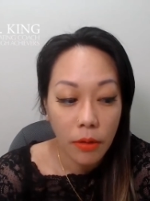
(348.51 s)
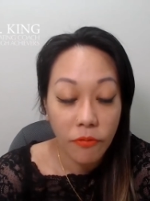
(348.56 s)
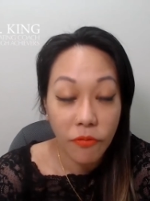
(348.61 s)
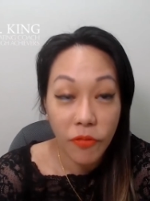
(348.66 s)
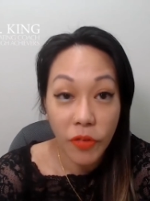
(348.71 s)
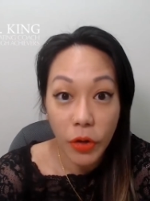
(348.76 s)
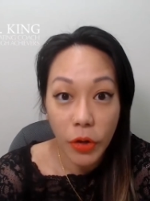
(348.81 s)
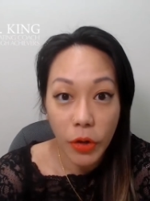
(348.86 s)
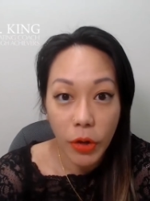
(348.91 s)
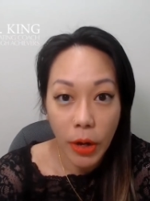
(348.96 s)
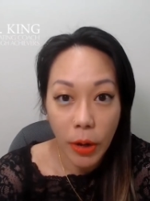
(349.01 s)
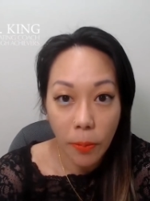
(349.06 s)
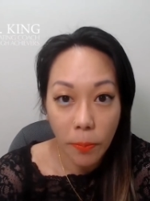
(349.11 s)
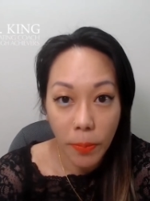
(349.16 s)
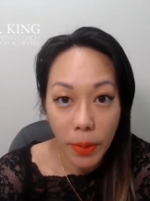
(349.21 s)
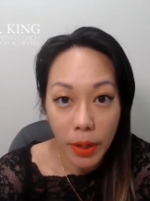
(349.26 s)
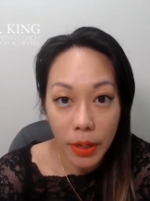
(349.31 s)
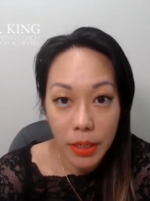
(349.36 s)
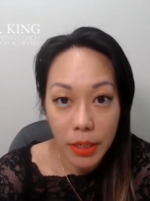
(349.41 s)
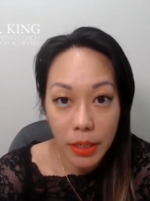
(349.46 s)
Figuring out
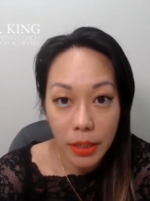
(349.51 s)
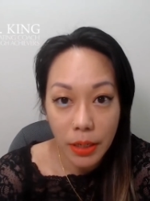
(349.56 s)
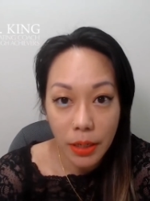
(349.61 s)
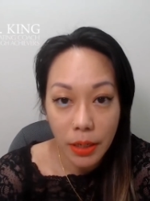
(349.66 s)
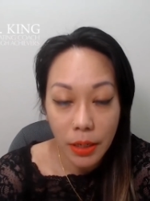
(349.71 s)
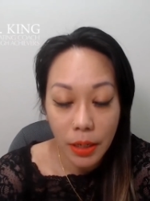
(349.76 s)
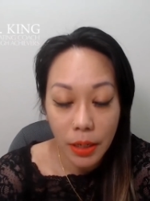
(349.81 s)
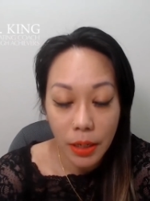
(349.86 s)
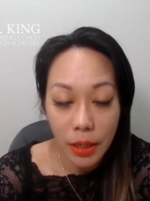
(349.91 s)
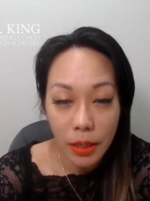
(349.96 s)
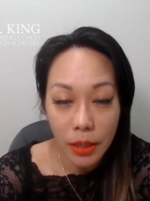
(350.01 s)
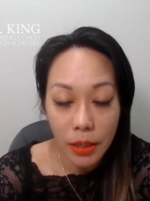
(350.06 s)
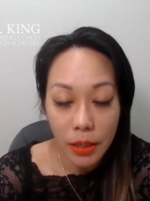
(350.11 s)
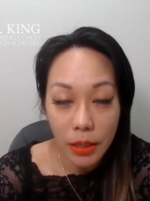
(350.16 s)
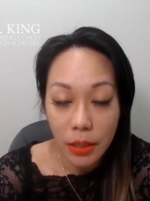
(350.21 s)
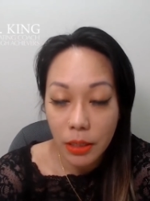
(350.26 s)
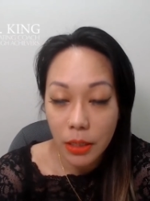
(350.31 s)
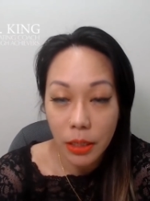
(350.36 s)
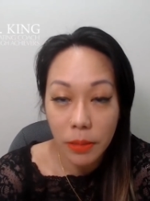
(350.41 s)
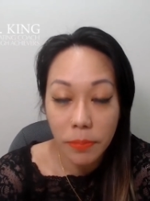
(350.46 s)
money
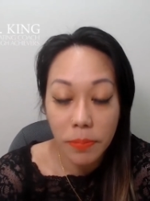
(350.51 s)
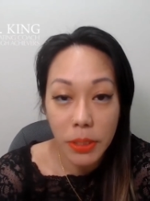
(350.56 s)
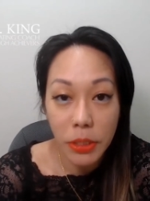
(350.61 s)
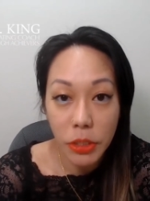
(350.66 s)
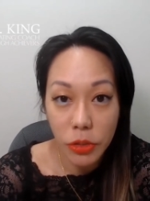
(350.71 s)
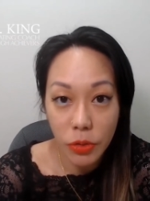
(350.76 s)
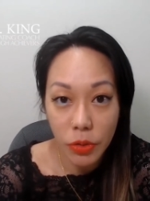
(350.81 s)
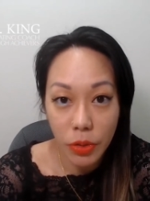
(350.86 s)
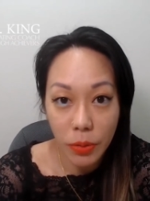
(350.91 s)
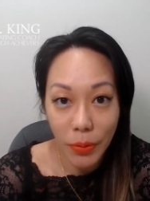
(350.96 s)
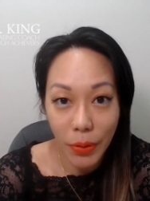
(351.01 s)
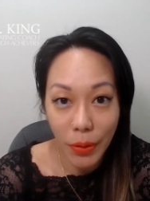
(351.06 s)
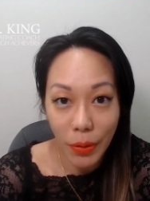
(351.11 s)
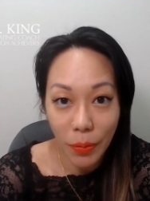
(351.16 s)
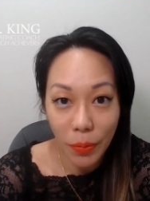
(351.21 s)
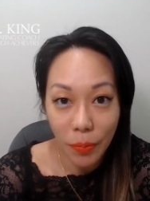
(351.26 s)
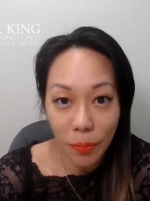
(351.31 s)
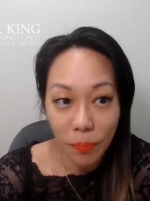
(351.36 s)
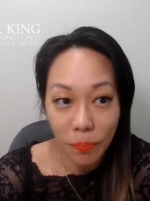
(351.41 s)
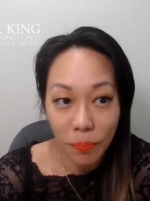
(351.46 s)
could be doable.
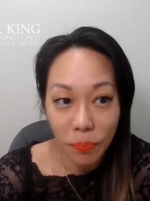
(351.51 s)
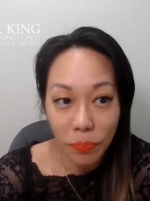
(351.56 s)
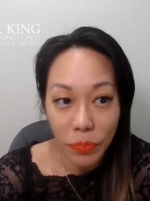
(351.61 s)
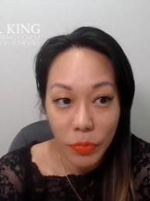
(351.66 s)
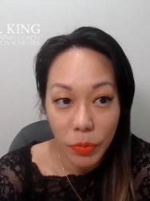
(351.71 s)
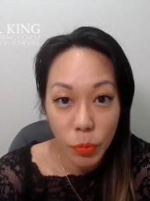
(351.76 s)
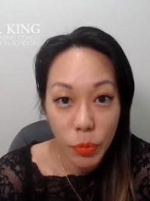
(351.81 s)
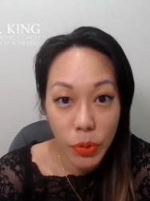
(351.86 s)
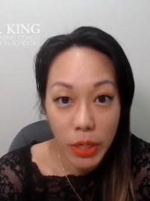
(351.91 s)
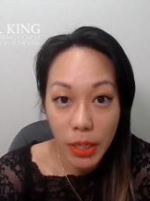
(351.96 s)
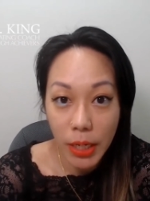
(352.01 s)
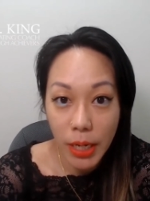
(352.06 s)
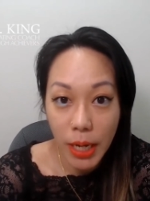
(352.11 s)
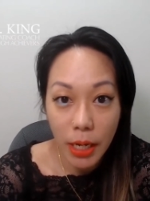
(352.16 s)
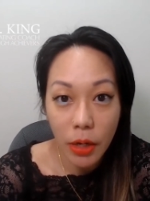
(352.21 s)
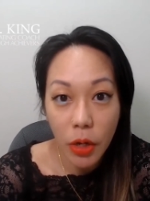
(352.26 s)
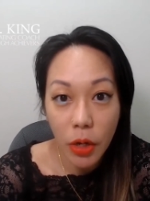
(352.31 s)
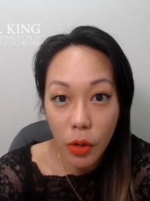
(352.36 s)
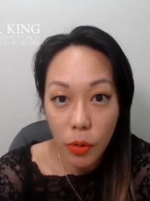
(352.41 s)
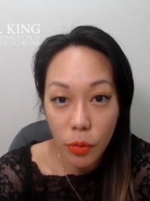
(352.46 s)
We can
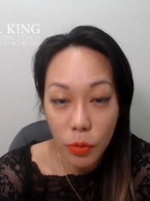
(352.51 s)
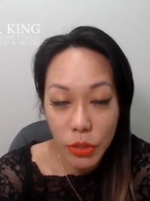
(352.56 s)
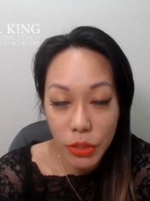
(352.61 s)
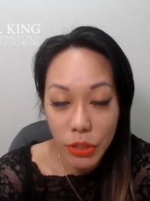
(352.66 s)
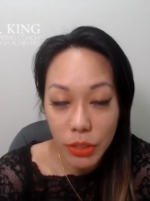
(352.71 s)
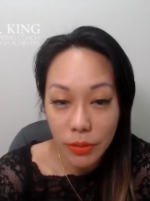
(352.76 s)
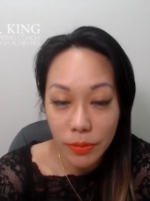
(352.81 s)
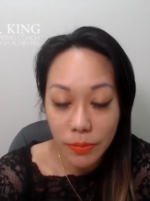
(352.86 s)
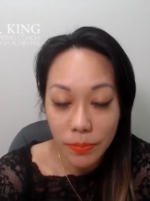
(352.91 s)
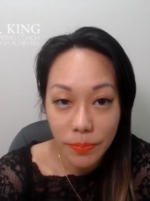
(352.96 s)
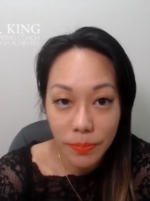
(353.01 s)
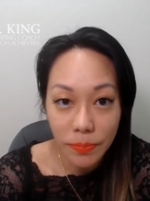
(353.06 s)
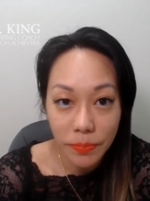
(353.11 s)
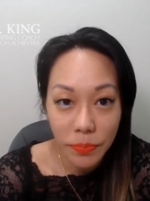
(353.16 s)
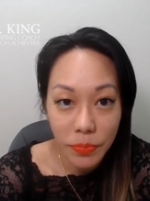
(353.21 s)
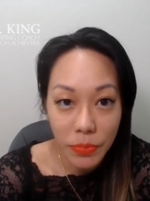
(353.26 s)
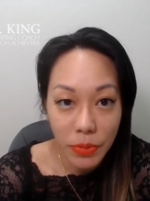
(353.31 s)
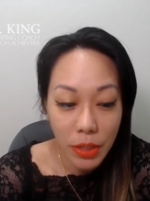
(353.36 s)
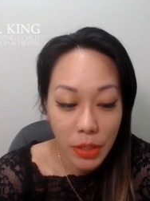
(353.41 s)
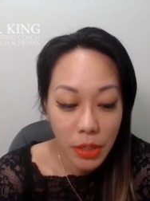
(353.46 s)
get a coach,
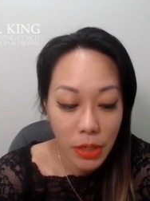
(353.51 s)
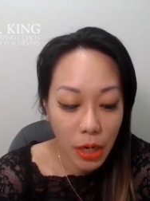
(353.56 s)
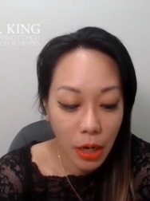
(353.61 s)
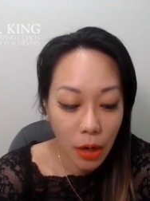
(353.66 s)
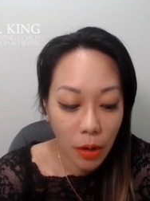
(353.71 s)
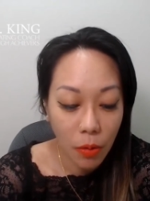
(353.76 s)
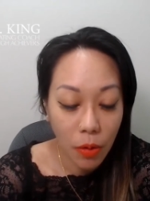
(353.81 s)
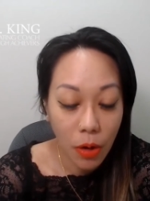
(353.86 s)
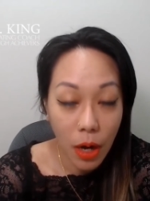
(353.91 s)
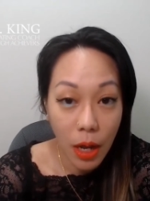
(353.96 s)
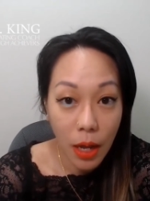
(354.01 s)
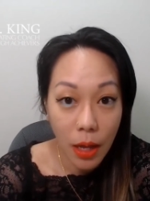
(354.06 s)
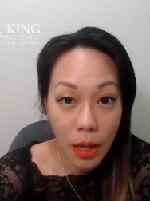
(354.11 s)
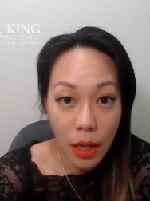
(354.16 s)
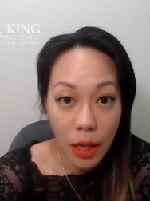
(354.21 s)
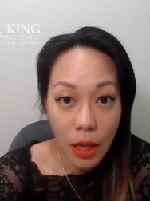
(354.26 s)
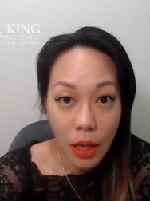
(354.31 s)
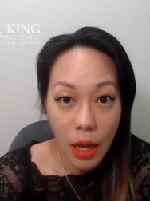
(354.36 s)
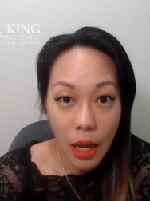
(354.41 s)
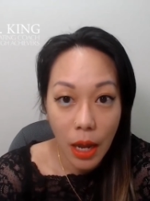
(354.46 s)

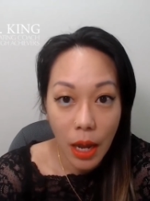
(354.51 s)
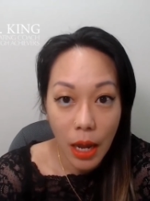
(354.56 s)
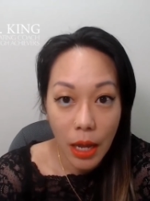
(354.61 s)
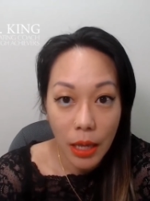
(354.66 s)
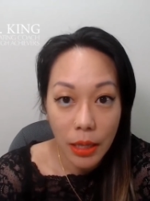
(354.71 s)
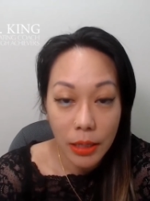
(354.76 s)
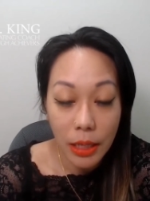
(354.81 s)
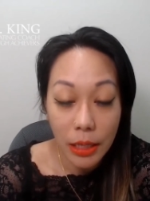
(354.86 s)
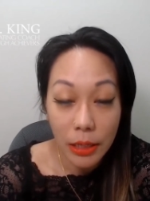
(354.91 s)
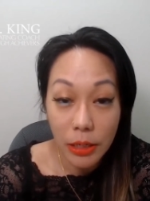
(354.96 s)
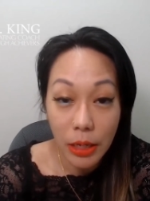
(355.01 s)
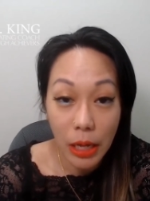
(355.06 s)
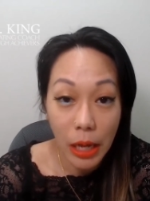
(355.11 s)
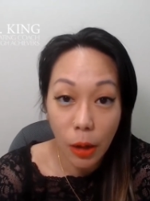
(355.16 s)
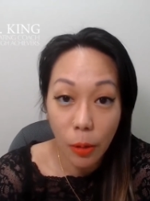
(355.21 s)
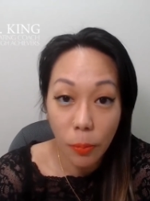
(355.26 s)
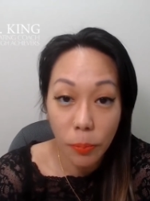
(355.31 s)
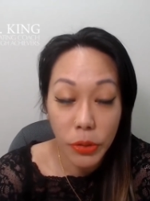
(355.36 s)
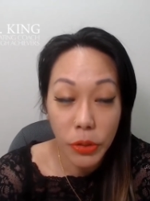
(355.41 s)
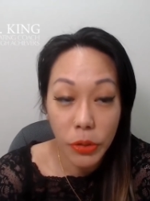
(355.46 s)
to
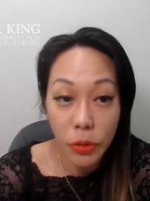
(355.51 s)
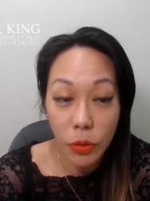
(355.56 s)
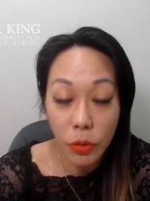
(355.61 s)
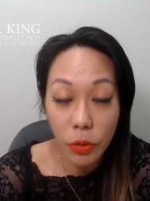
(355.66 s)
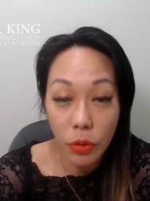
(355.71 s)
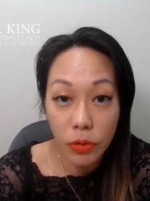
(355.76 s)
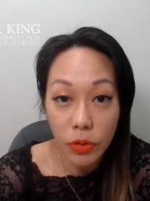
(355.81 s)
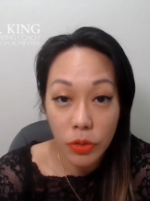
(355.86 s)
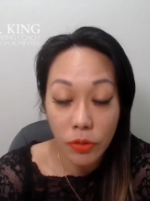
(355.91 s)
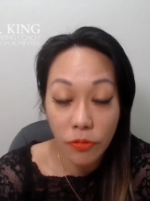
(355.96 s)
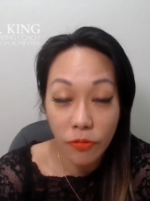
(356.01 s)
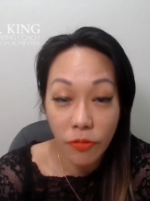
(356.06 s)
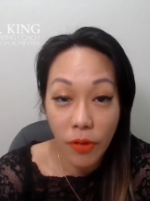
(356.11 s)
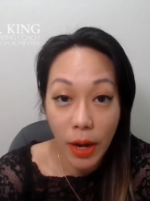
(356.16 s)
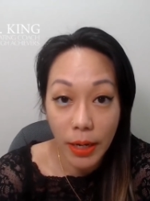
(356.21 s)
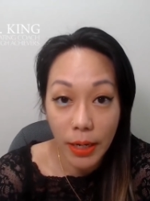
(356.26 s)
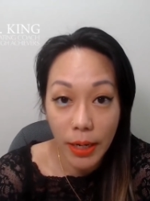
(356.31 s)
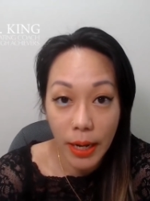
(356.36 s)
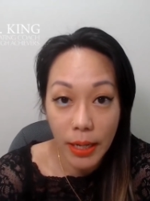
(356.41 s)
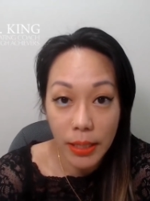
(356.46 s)
help you to
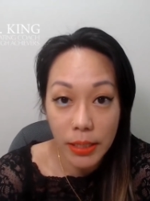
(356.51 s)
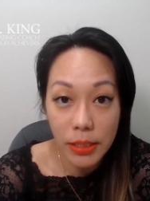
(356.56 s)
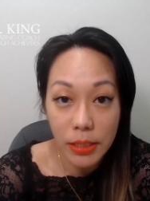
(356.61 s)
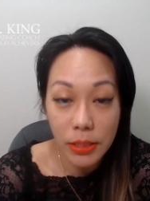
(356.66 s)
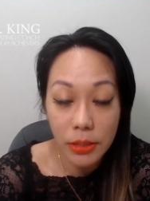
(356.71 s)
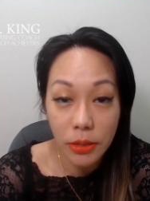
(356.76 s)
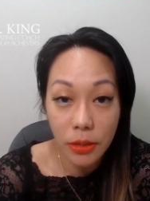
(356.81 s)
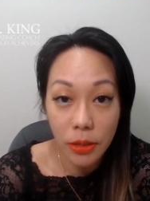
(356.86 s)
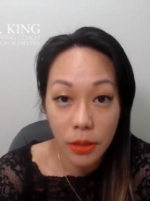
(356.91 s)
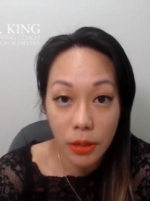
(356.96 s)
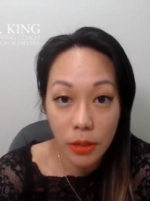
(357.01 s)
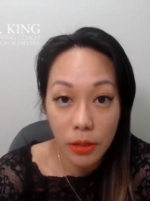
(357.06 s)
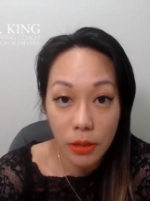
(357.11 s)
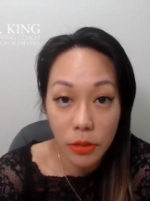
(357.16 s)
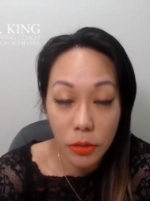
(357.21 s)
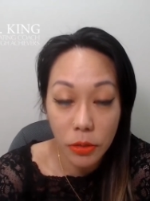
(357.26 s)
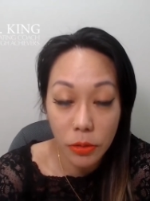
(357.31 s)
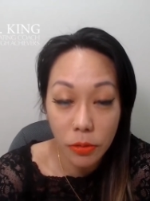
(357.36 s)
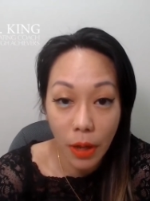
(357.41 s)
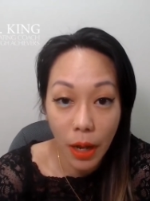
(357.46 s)
finance your
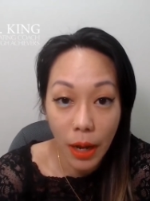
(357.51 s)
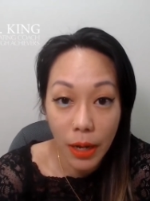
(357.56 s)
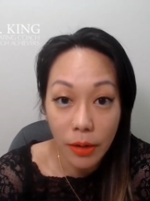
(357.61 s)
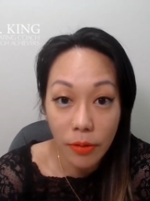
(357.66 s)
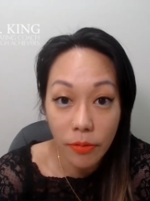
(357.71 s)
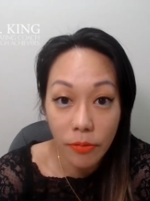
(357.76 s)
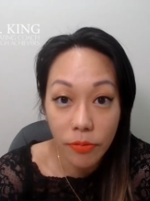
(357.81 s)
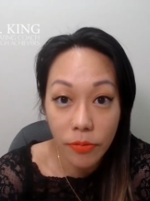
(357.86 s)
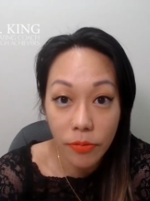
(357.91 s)
new life.